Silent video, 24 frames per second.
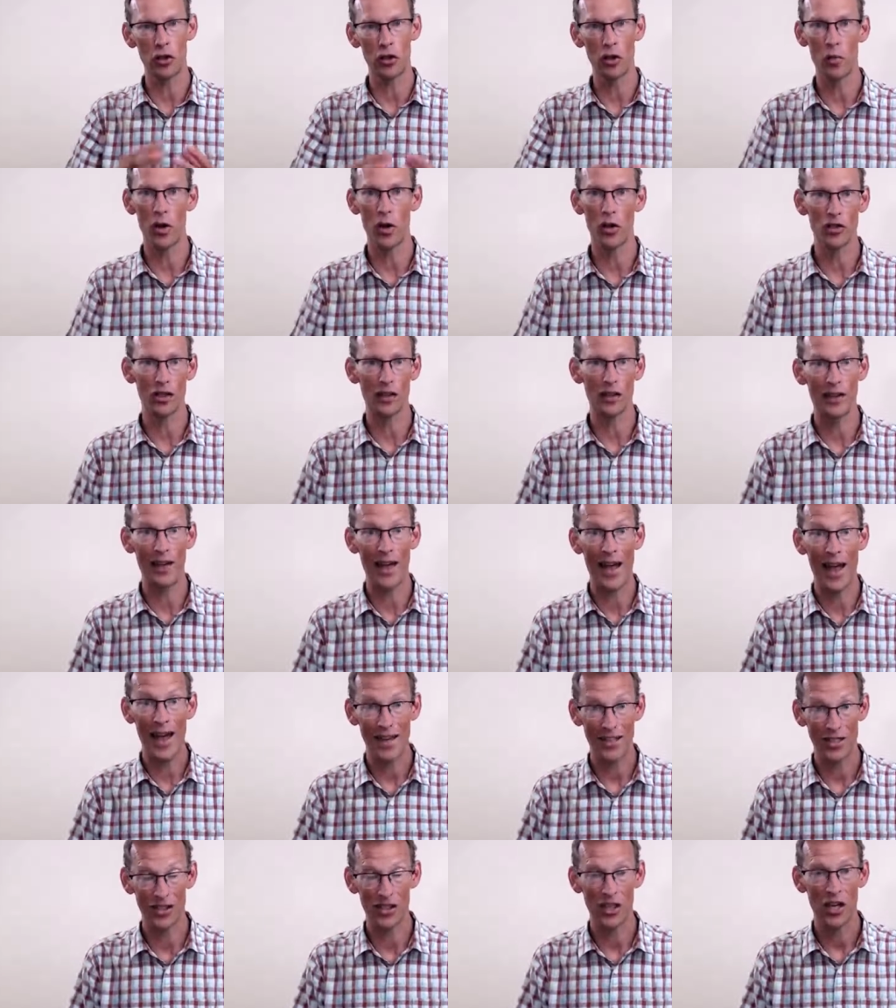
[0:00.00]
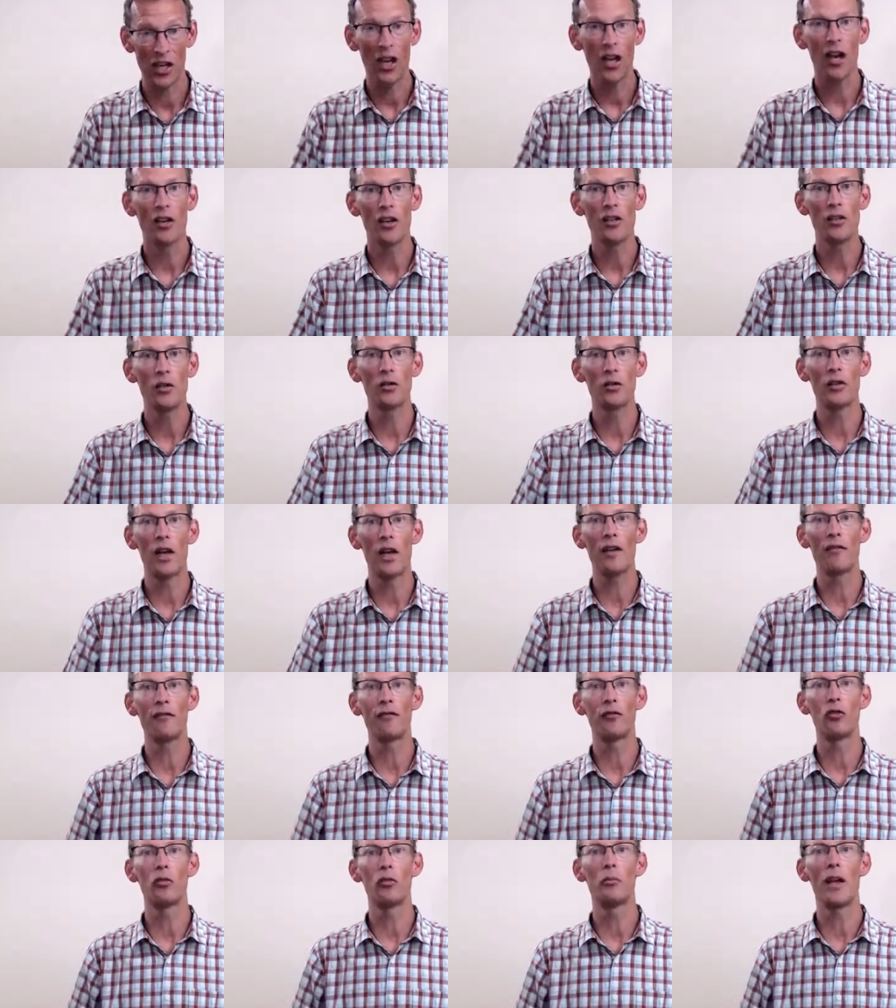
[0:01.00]
much less. And you
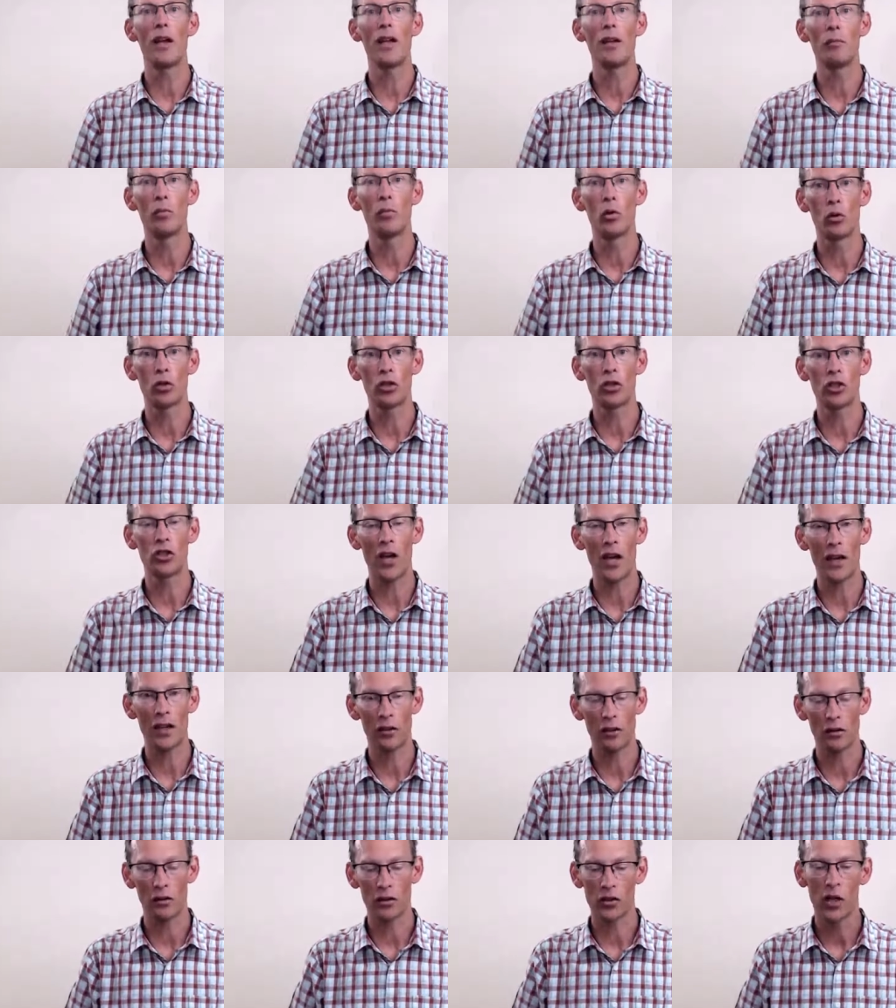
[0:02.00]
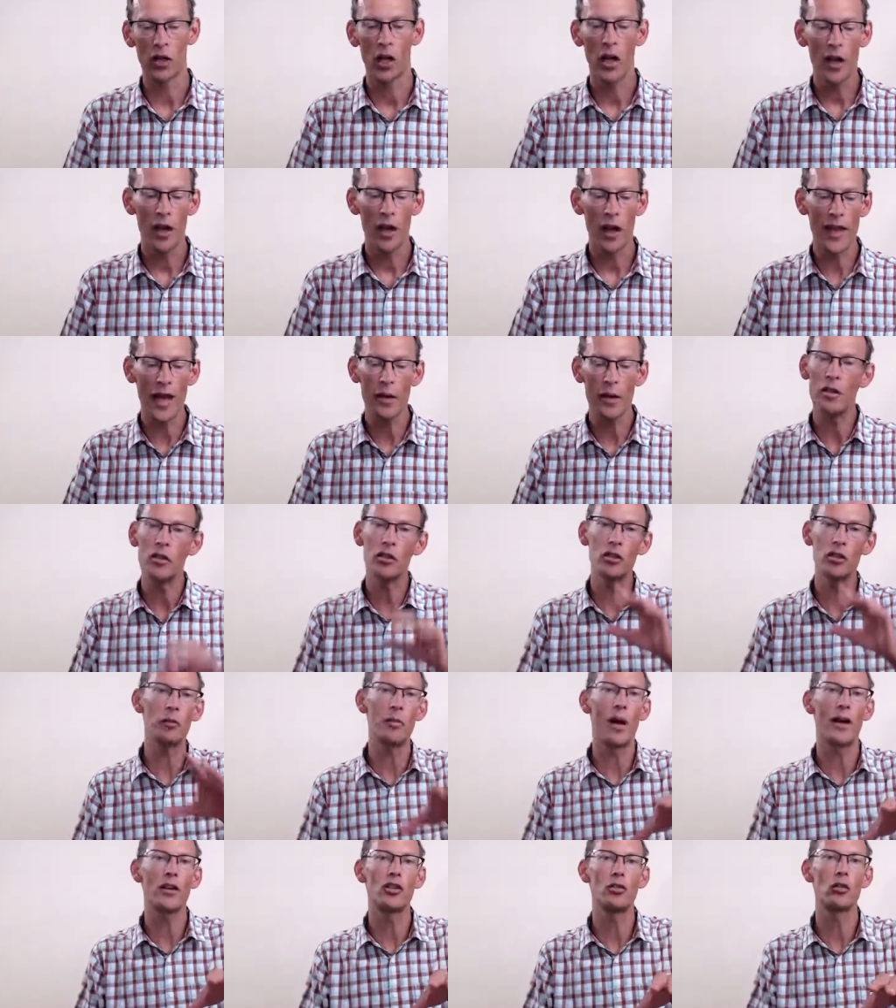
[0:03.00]
therefore make more sales. And that means going
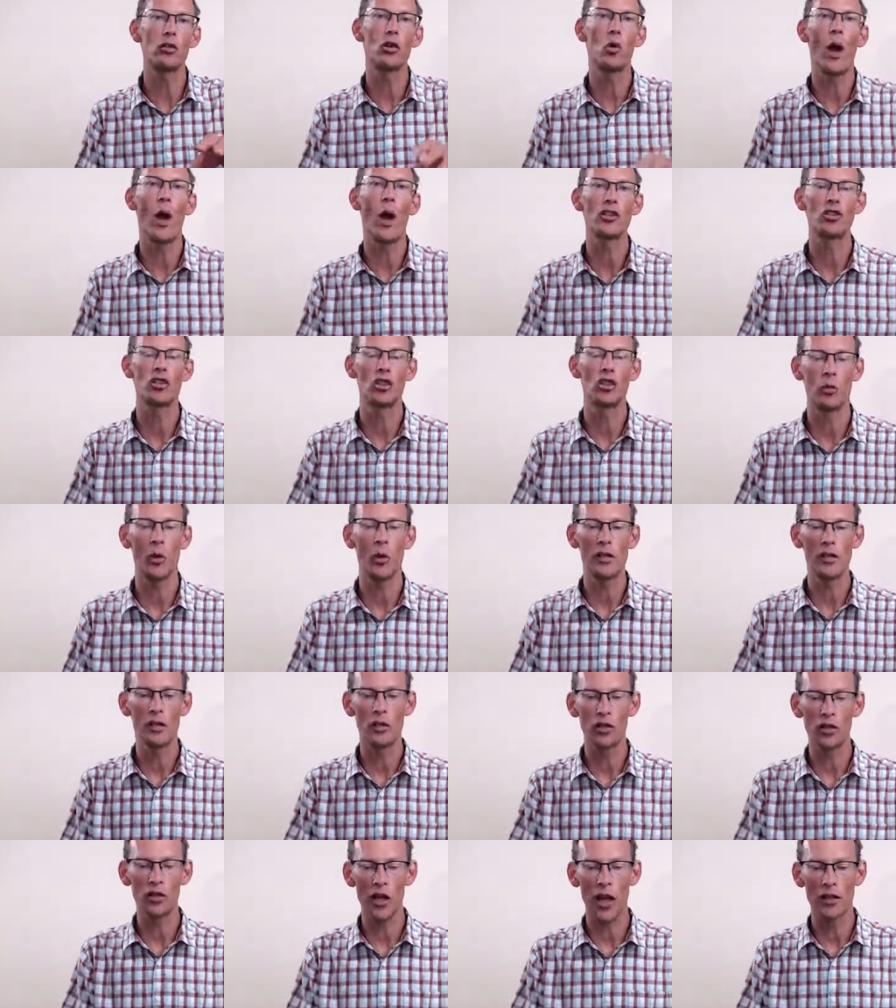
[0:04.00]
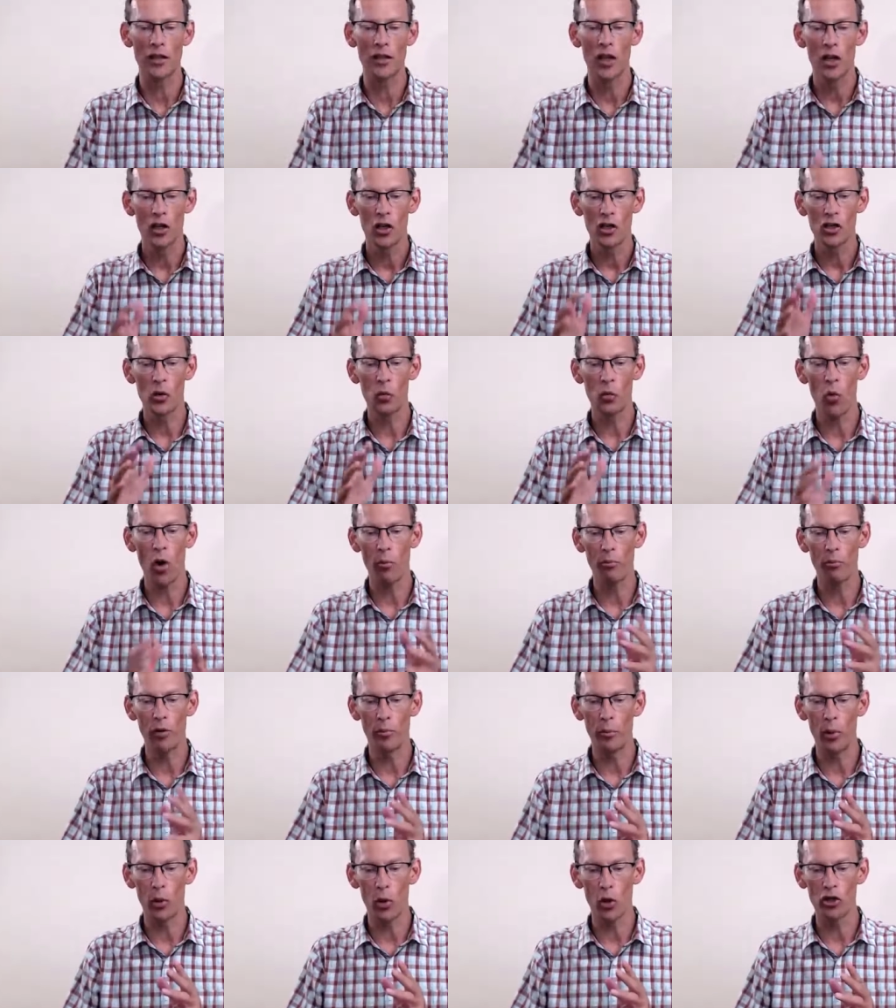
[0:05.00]
back to your question, when you said, so what
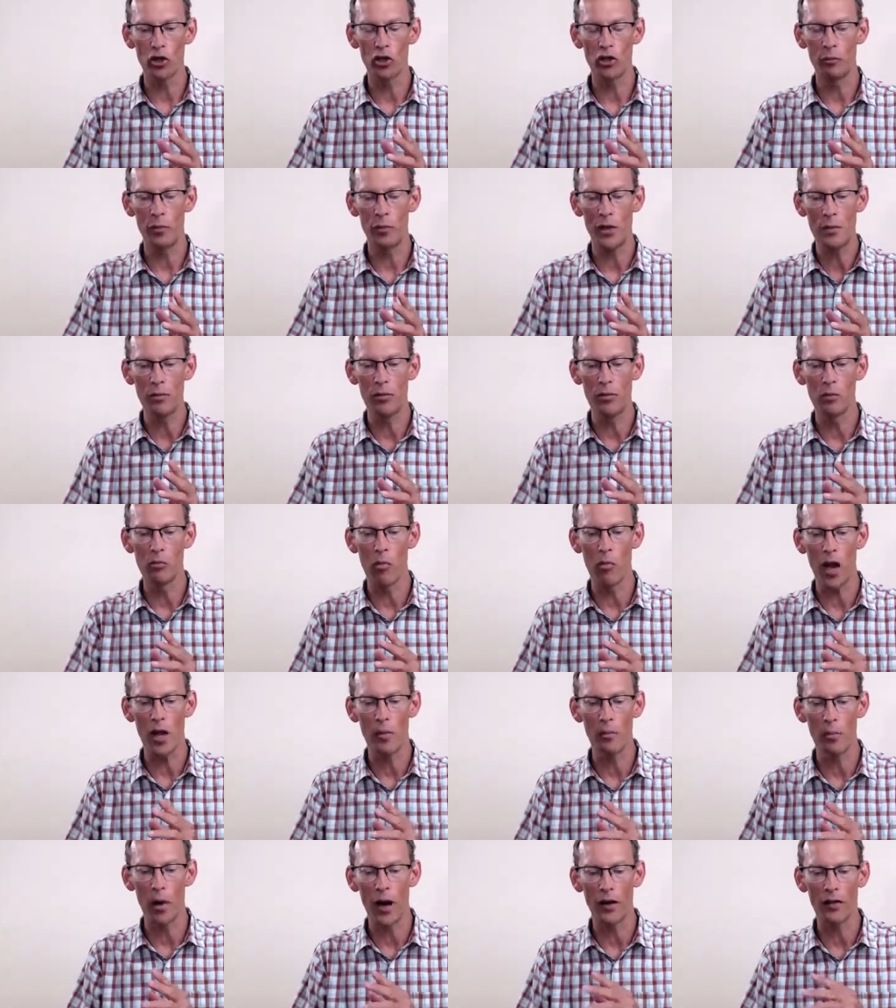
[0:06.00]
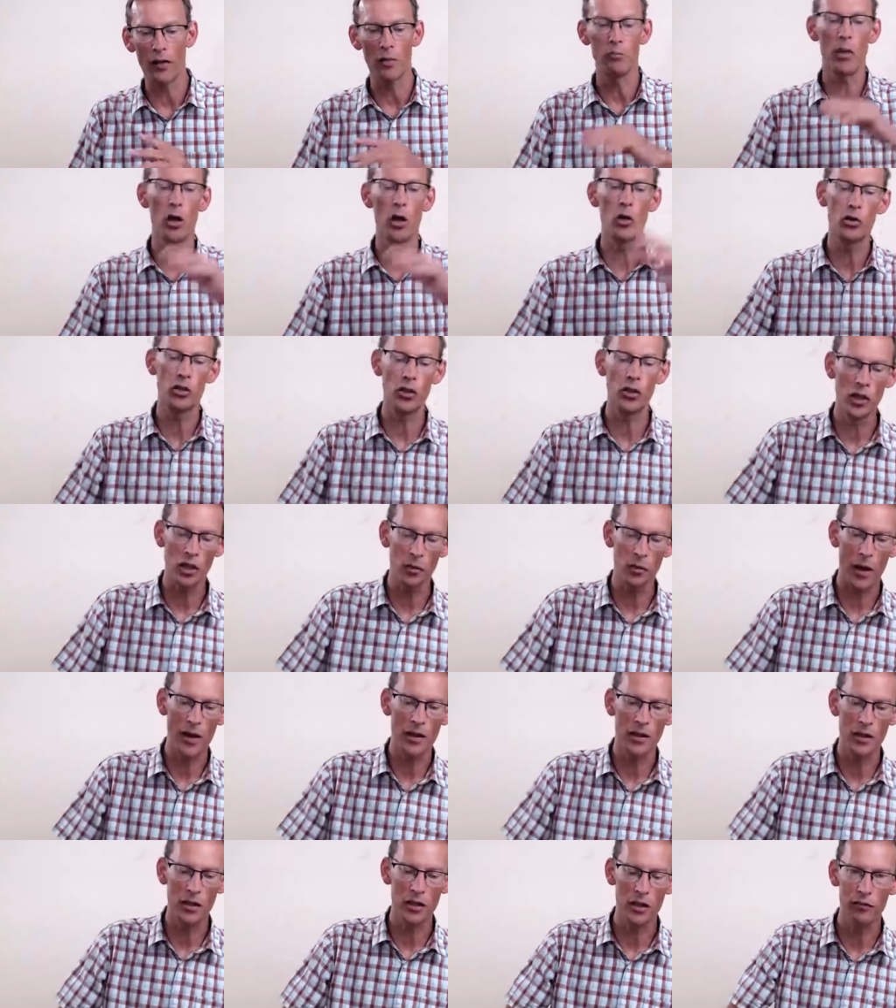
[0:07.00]
proportion of people might buy the most
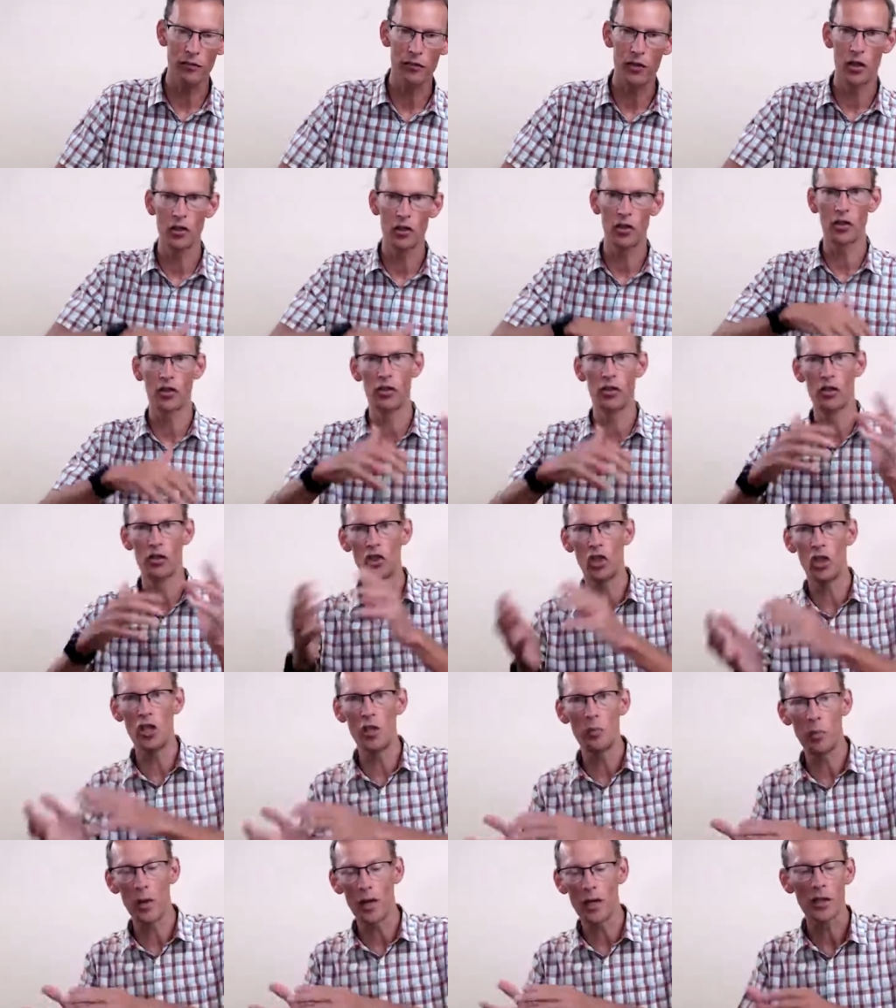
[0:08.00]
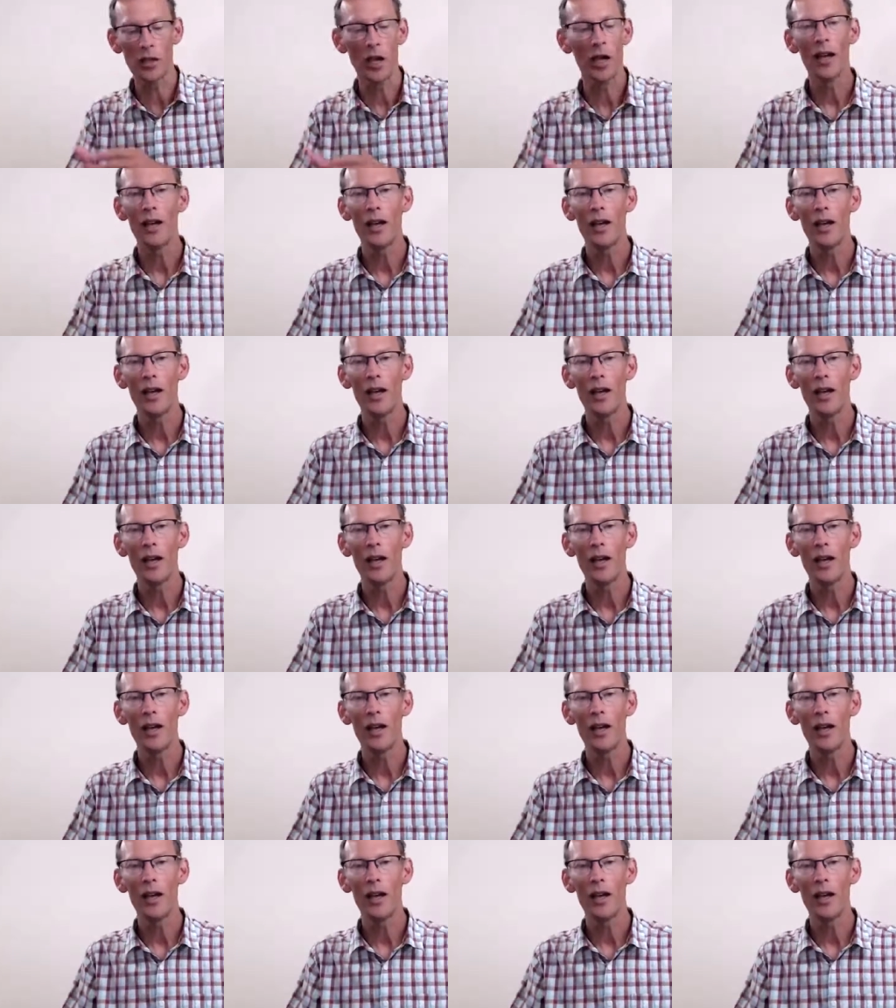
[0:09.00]
expensive versus the cheapest?